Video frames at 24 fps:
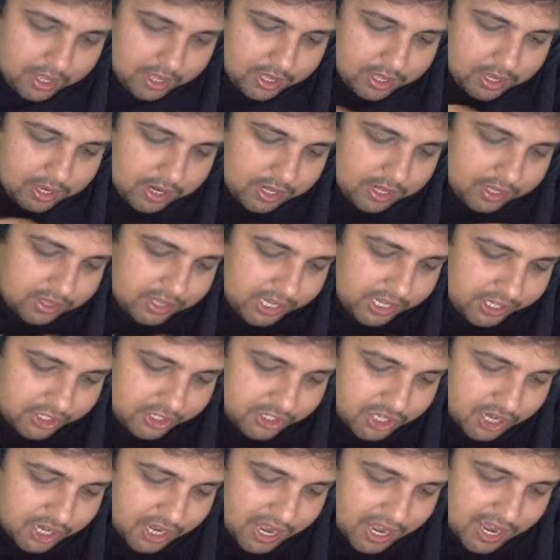
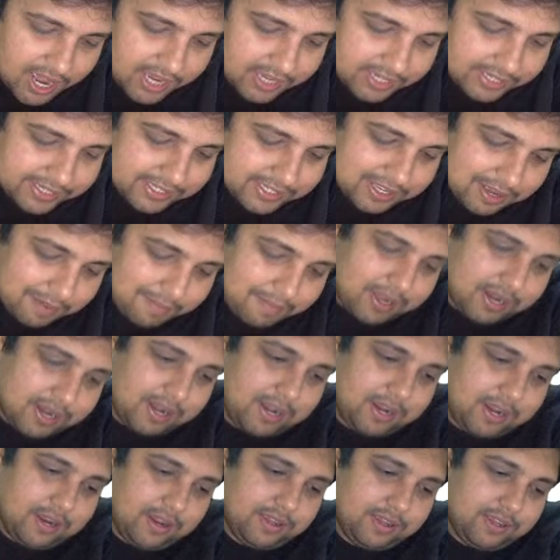Ritikshaya
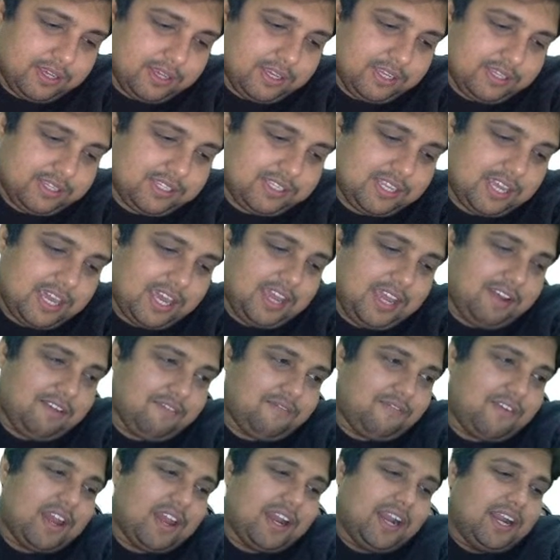Samal is saying
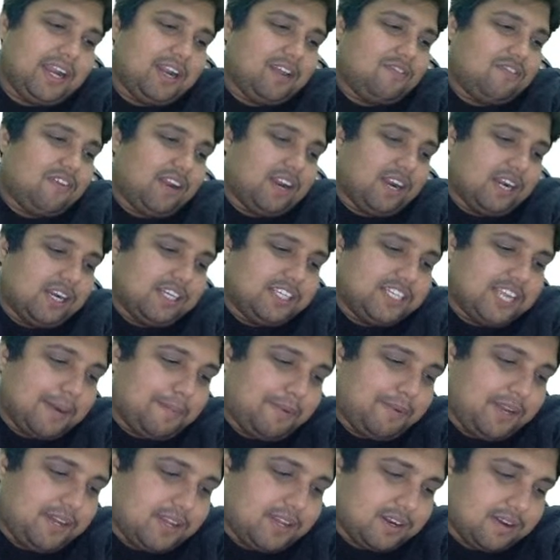very difficult
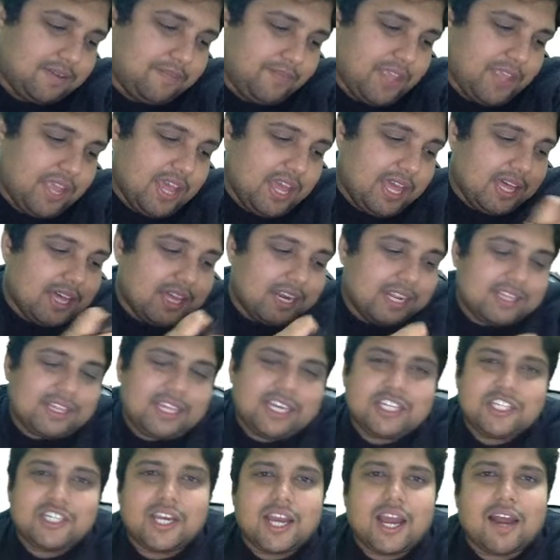chapter.
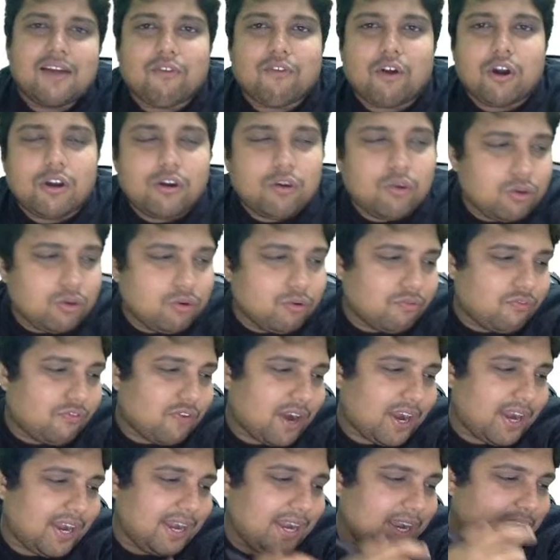Ritikshaya, what do you
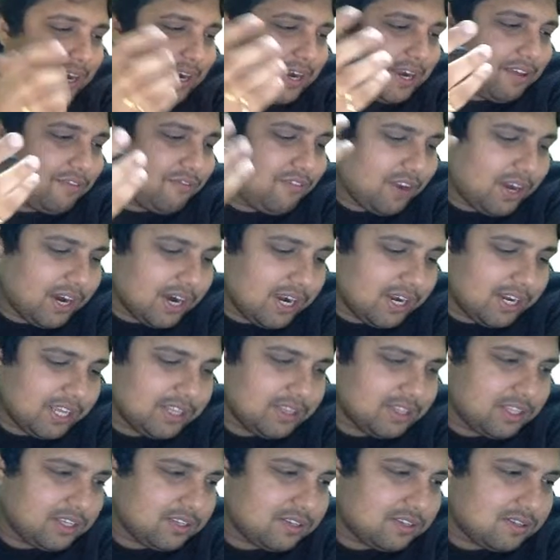find difficult
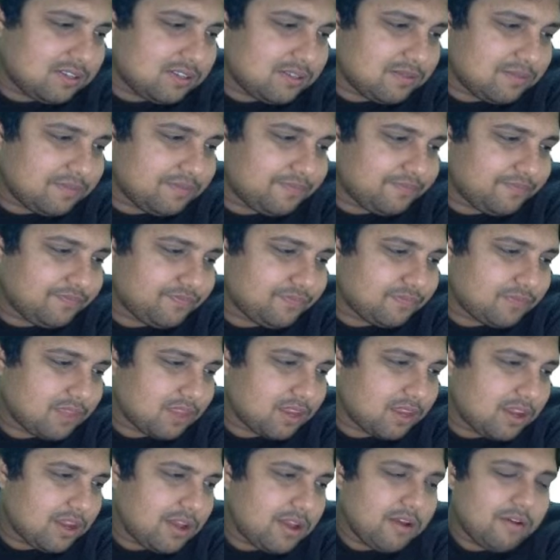in this?
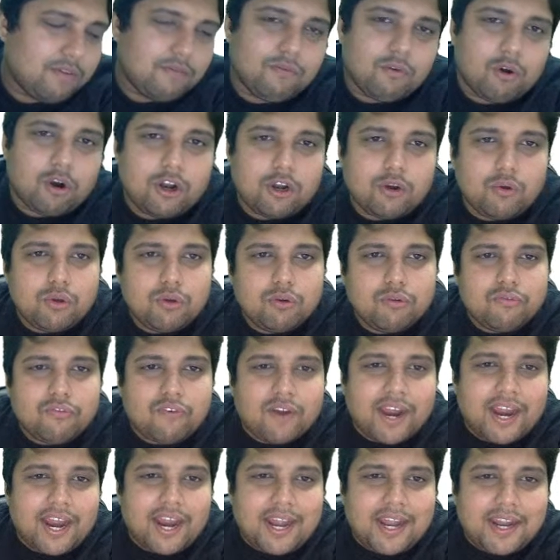What do you
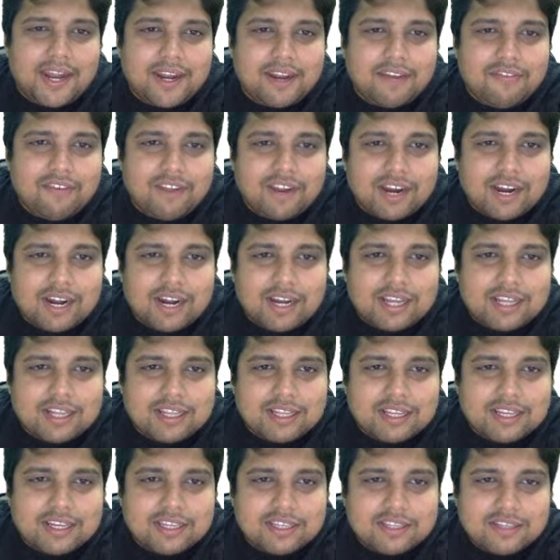find difficult in
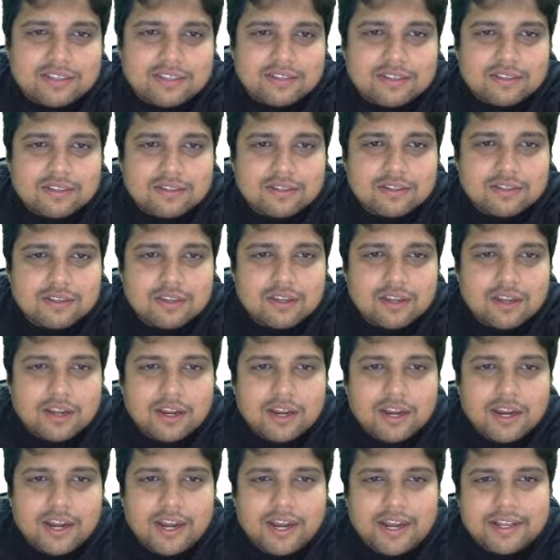this?
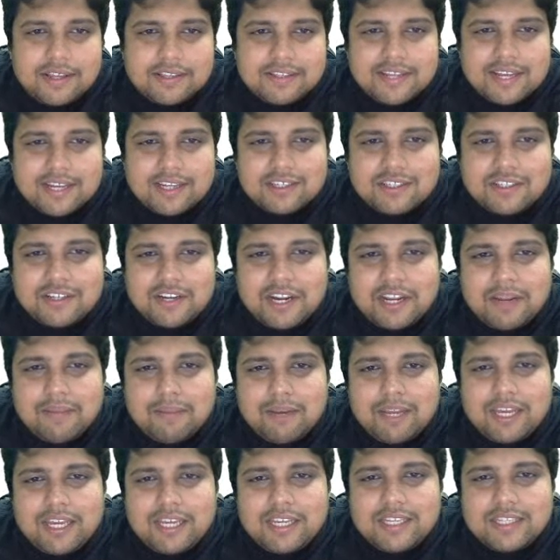It is
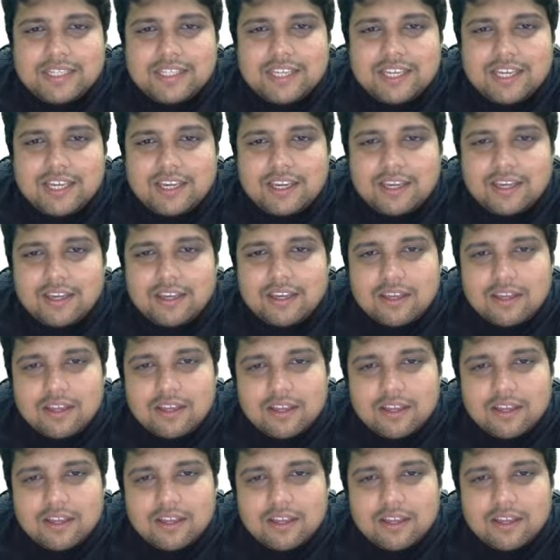extremely easy.